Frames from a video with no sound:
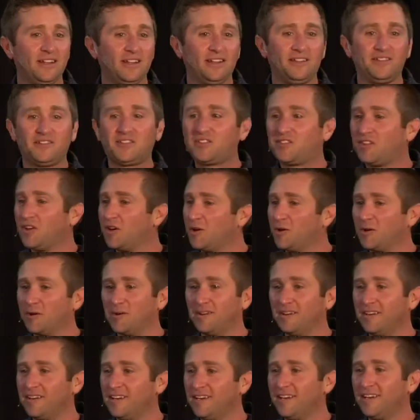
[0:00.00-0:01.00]
And so
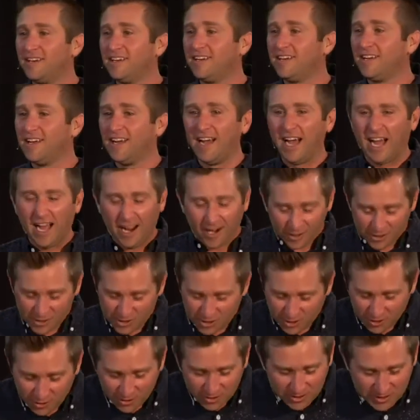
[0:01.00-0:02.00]
our
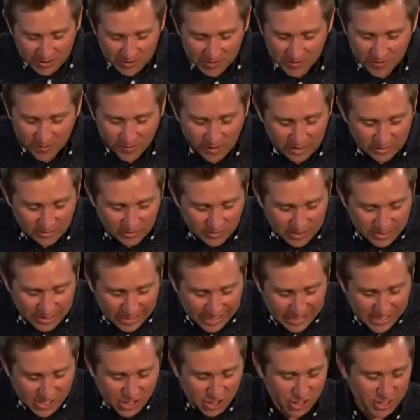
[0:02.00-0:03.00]
church's
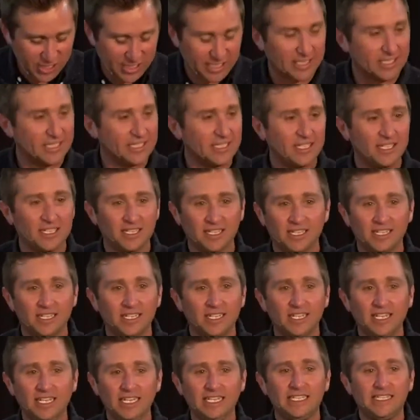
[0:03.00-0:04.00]
foundation
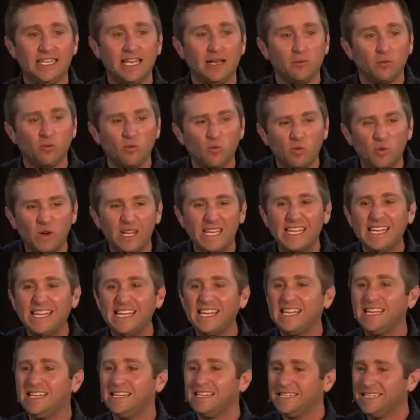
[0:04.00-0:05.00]
is that
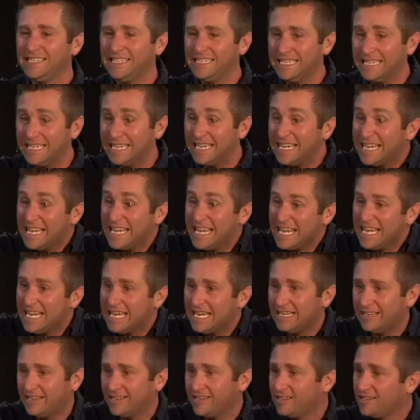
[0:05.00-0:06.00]
we
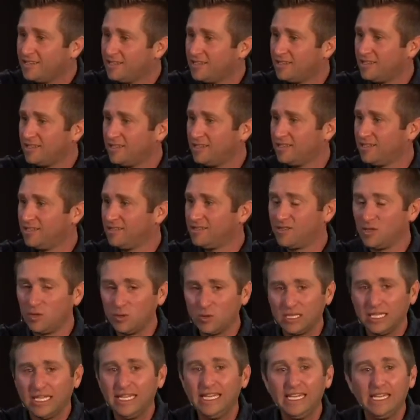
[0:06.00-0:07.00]
need to
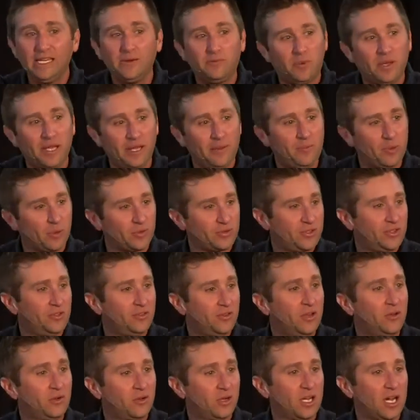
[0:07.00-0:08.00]
lead people to
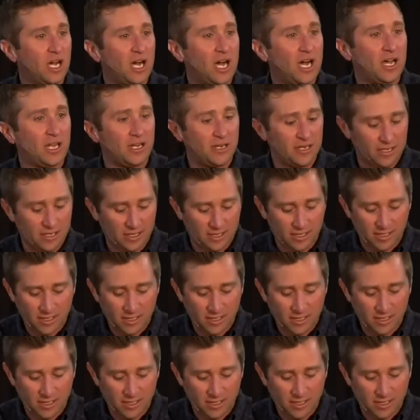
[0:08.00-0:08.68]
know God,